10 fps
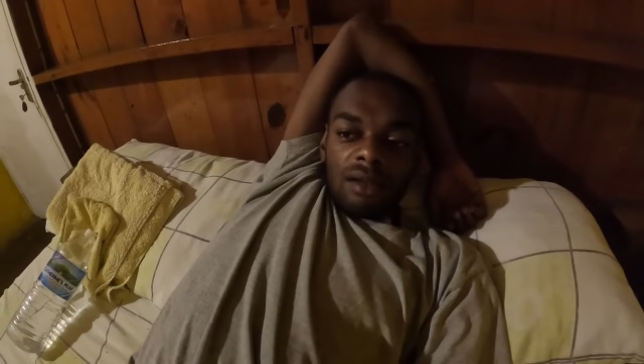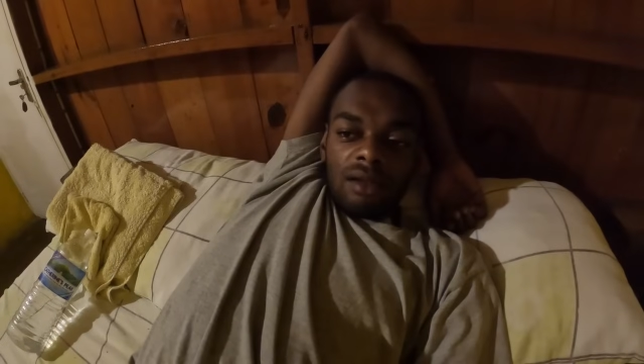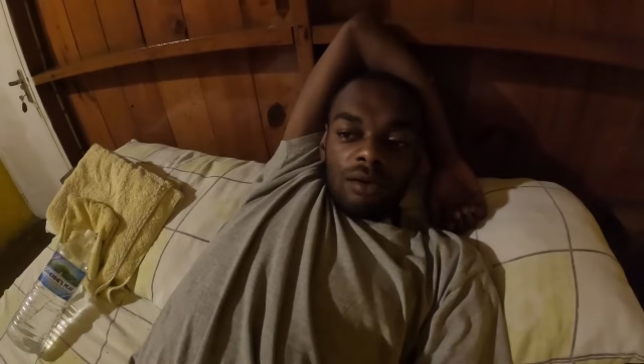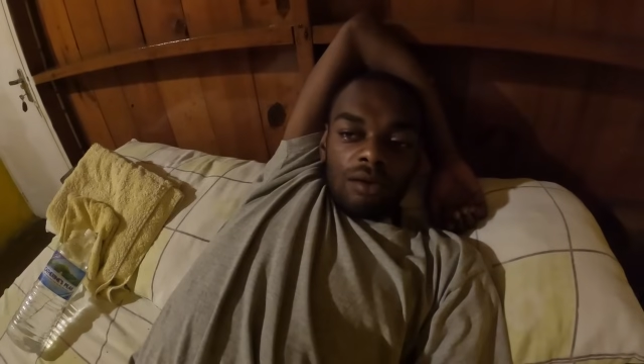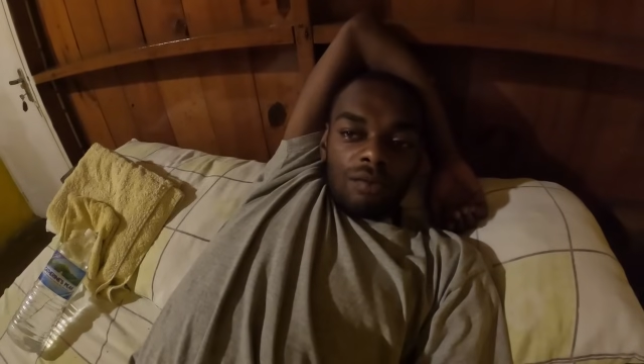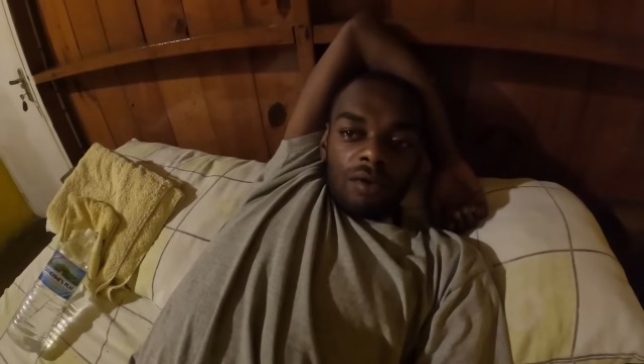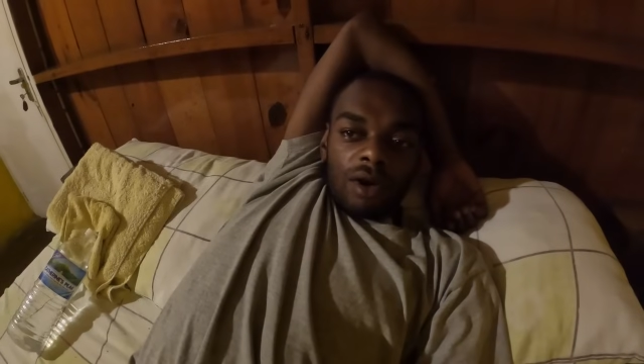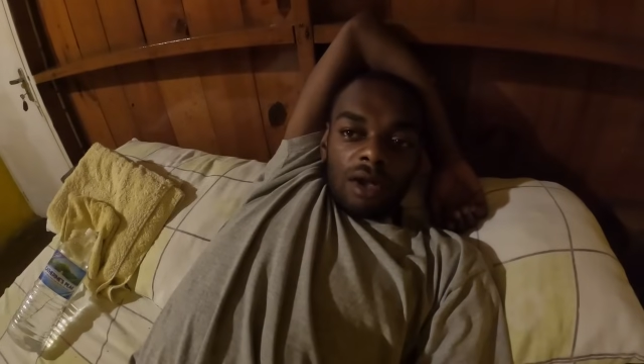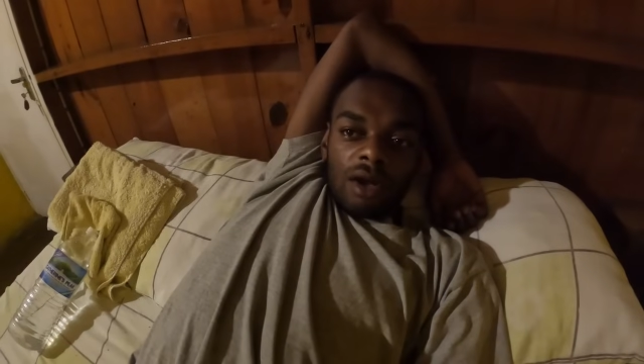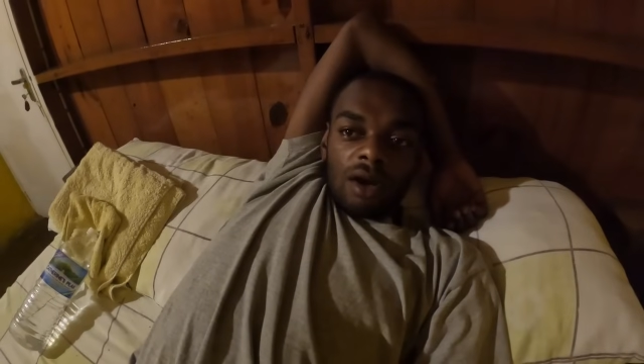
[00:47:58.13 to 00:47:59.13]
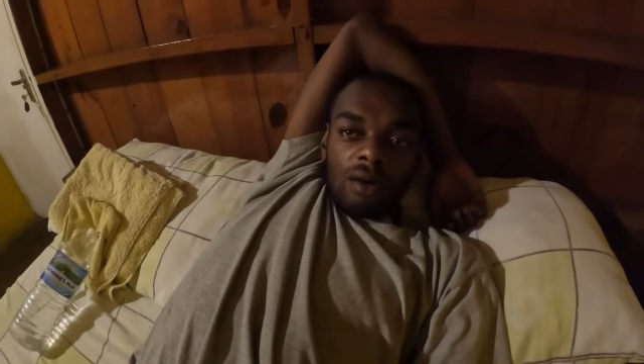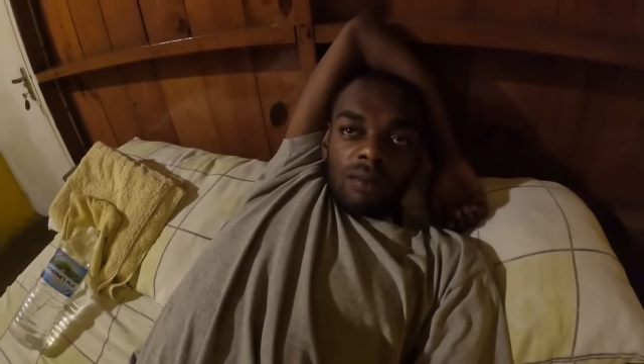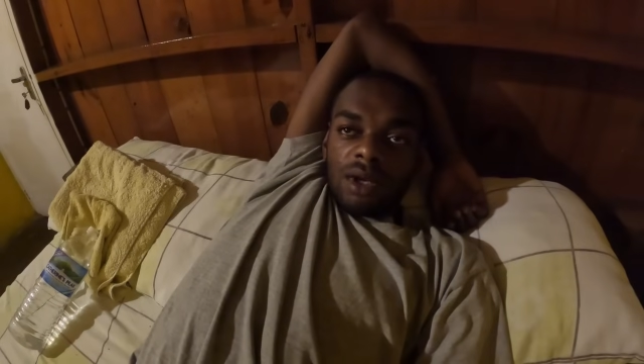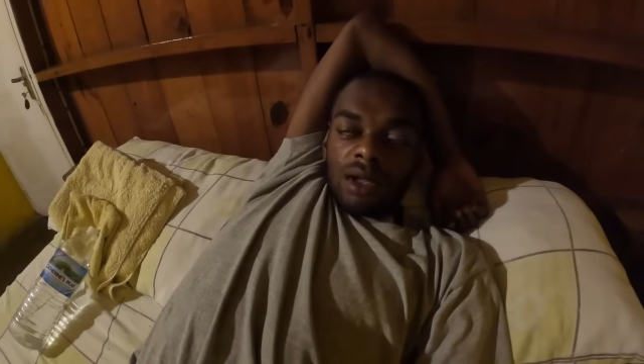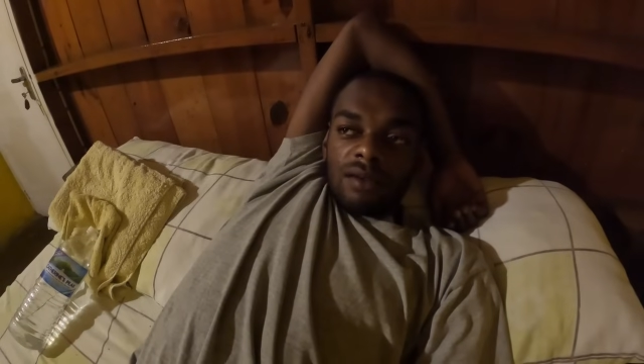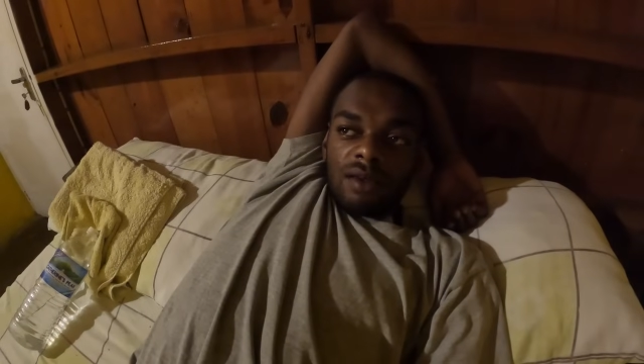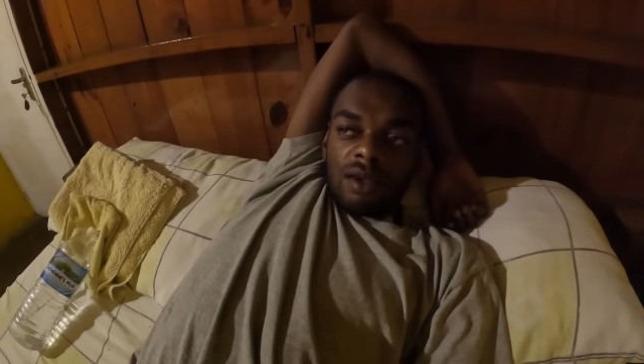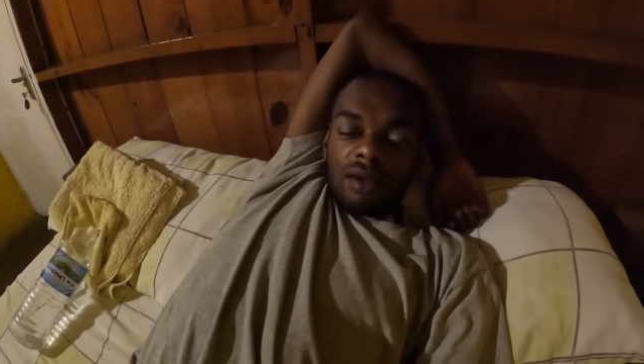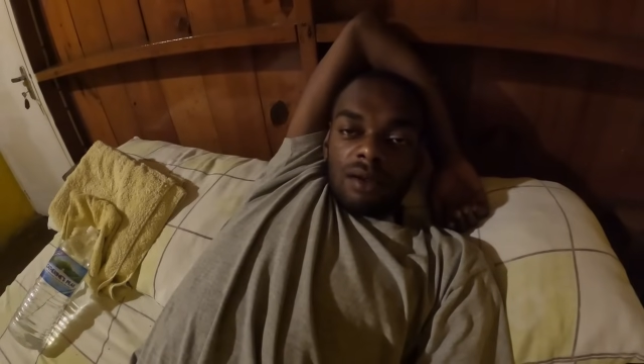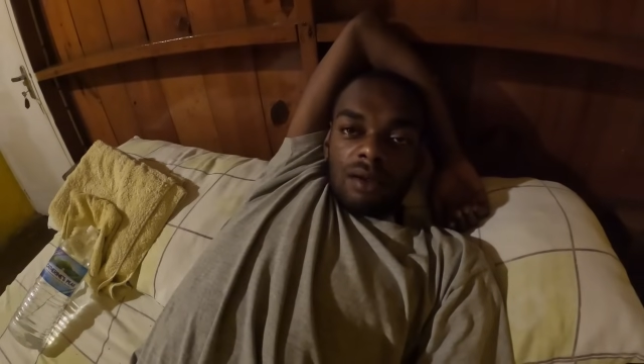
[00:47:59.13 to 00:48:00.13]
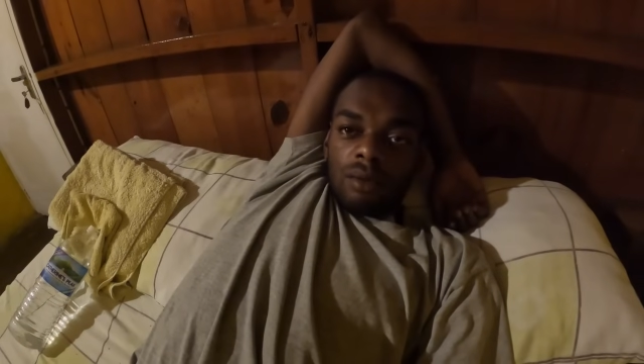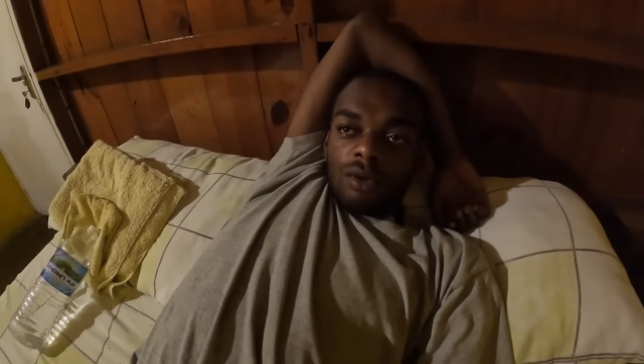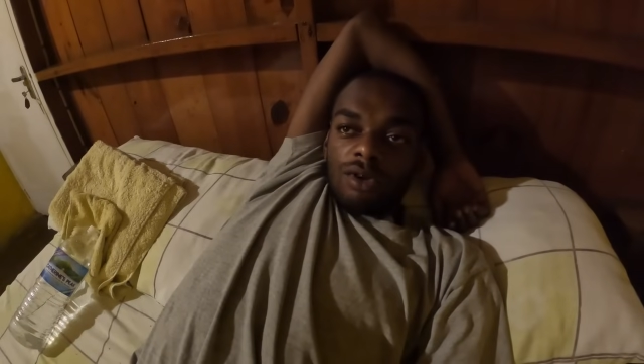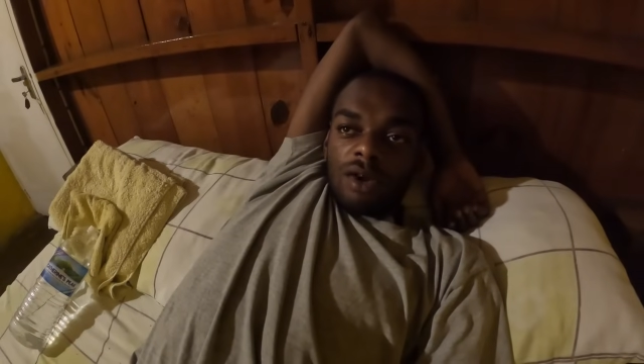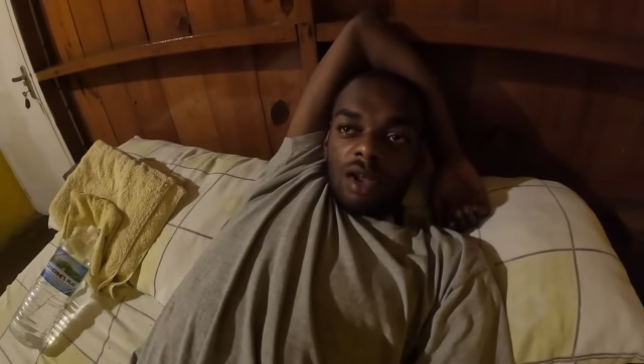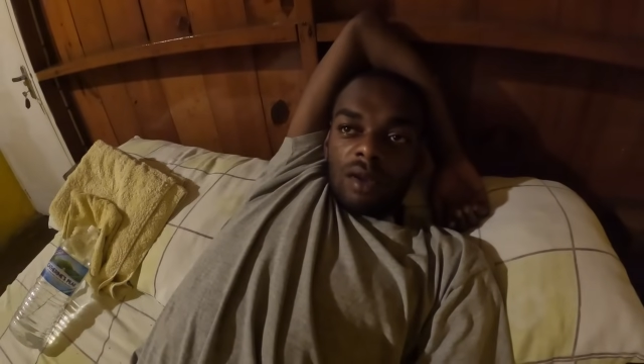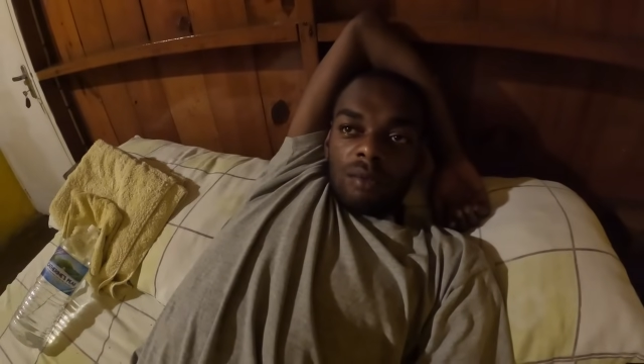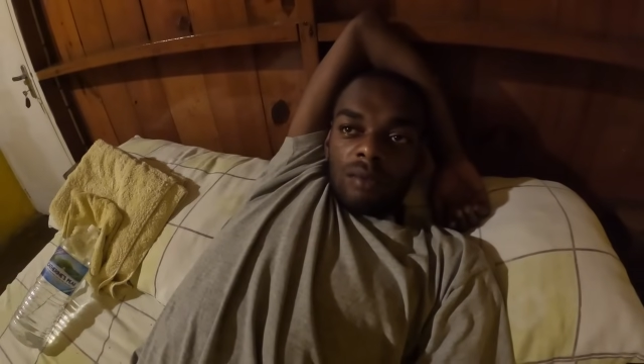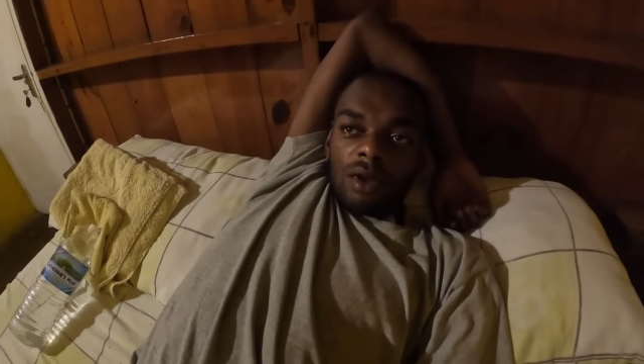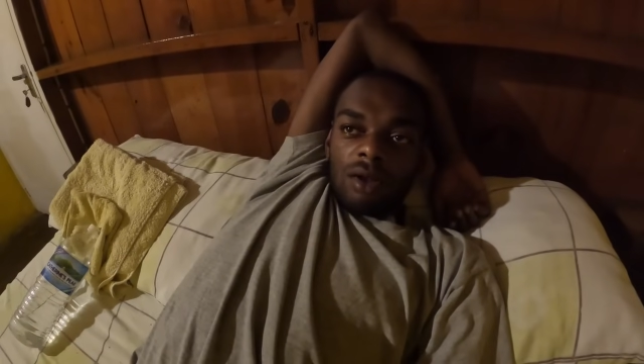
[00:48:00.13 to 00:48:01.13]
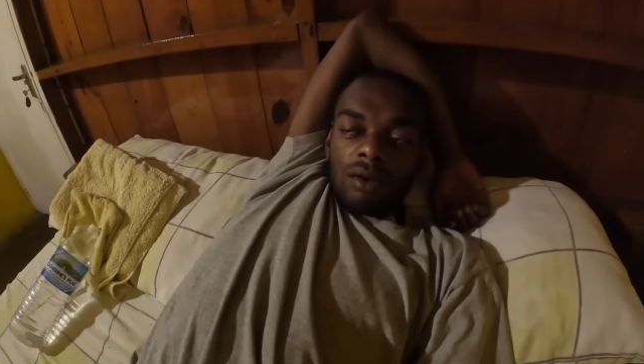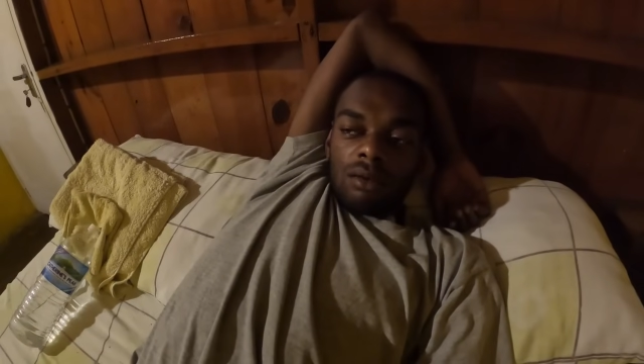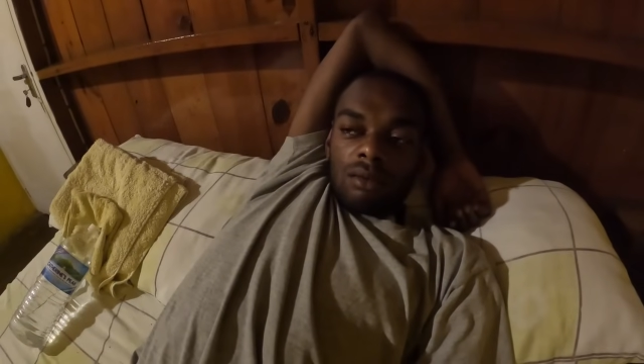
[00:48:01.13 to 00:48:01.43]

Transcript: You just fucking come and that's it. What's your name? Done.